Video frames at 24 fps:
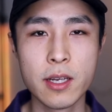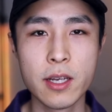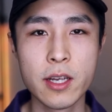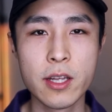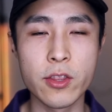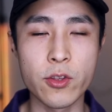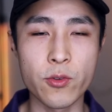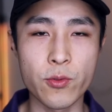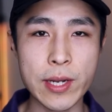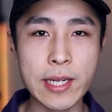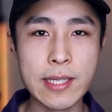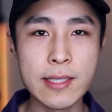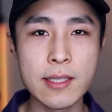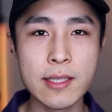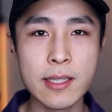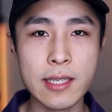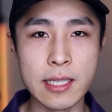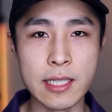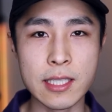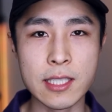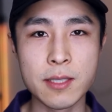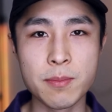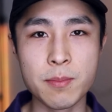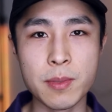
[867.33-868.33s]
The reason
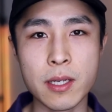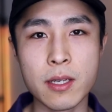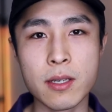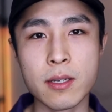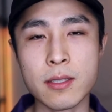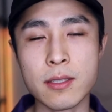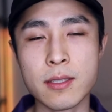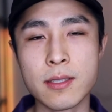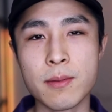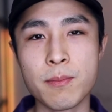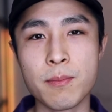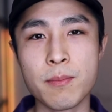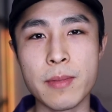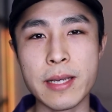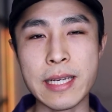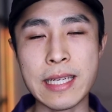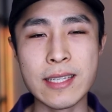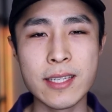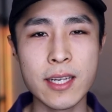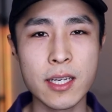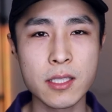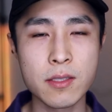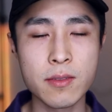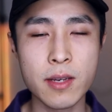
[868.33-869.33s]
is because
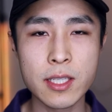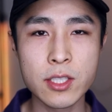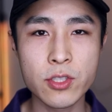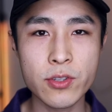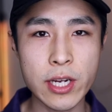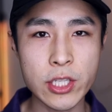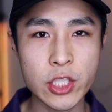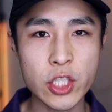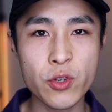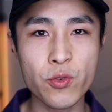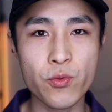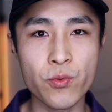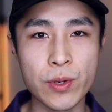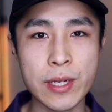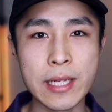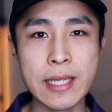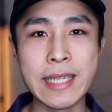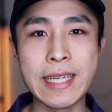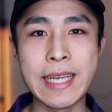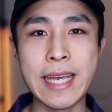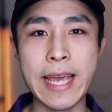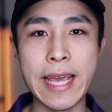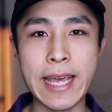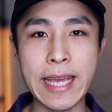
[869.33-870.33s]
index funds are actually
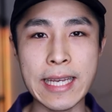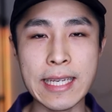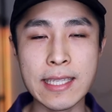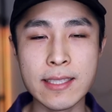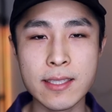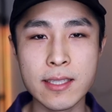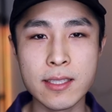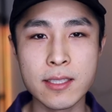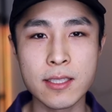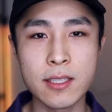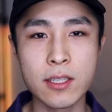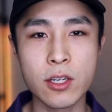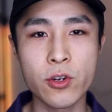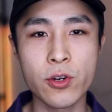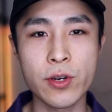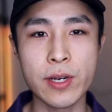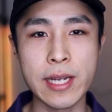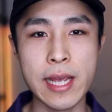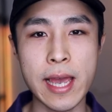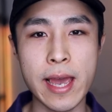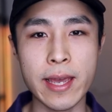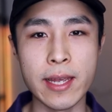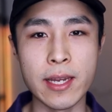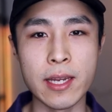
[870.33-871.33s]
really easy to
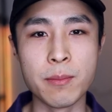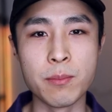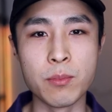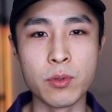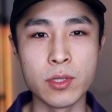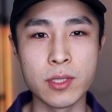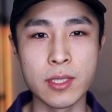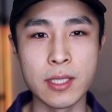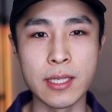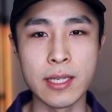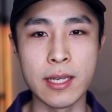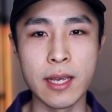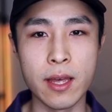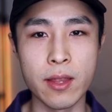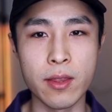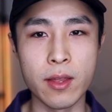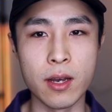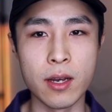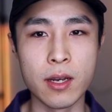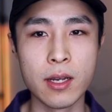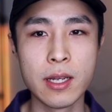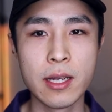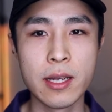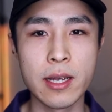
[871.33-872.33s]
create and put
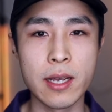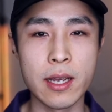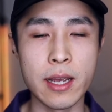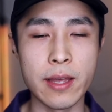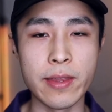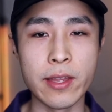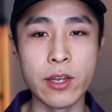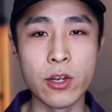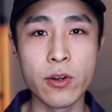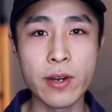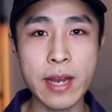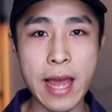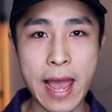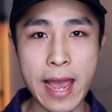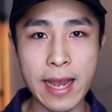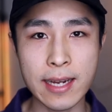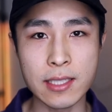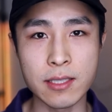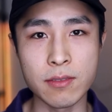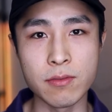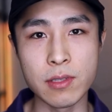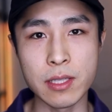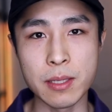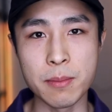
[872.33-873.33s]
together, and they're not
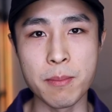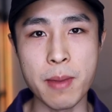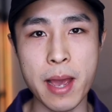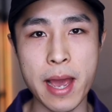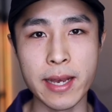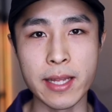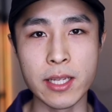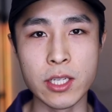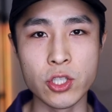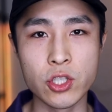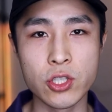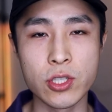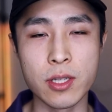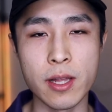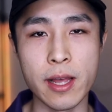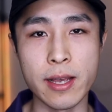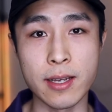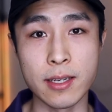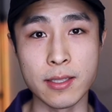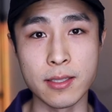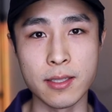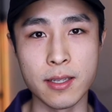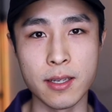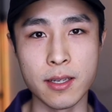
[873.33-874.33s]
actively managed, like
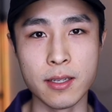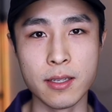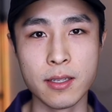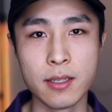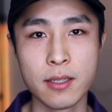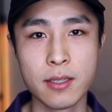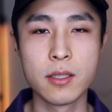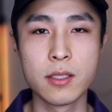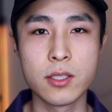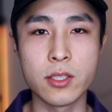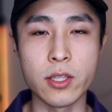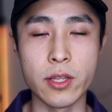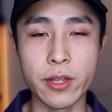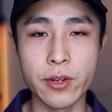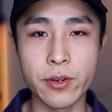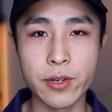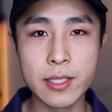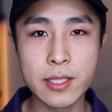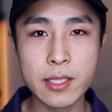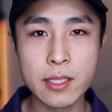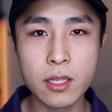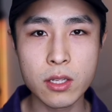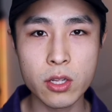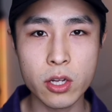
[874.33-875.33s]
I said. So there
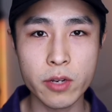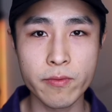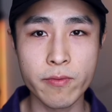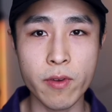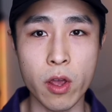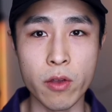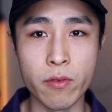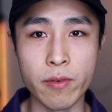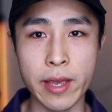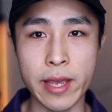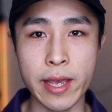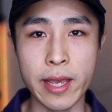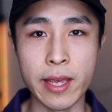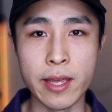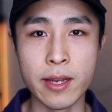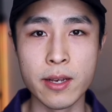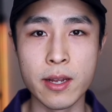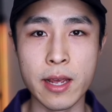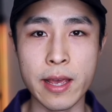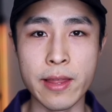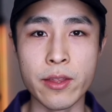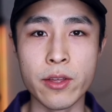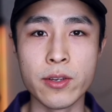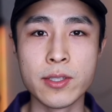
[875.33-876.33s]
isn't a lot of overhead
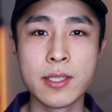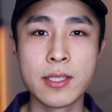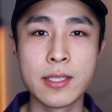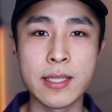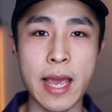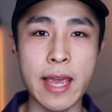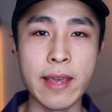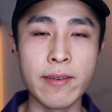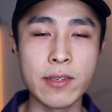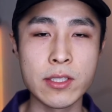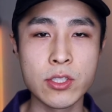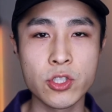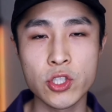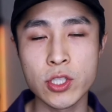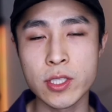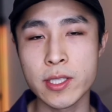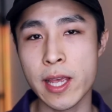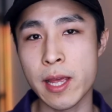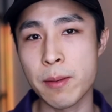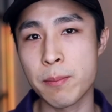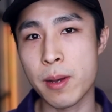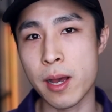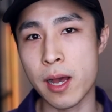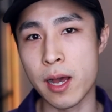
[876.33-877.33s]
and those savings just
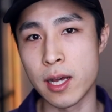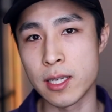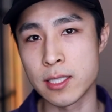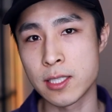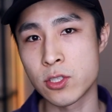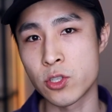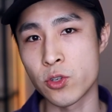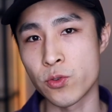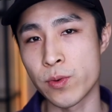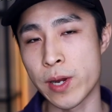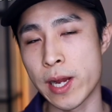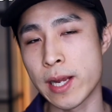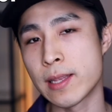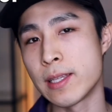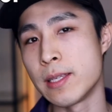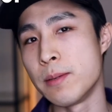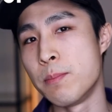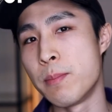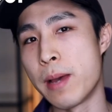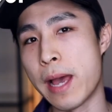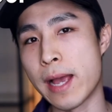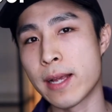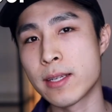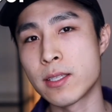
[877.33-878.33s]
get passed directly
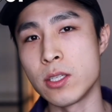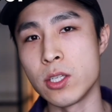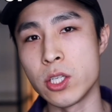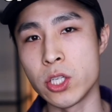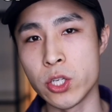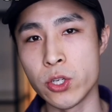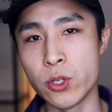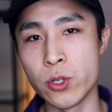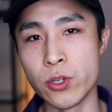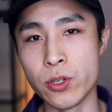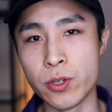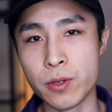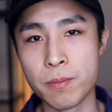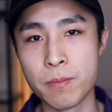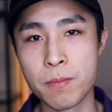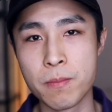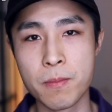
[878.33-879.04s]
back to you.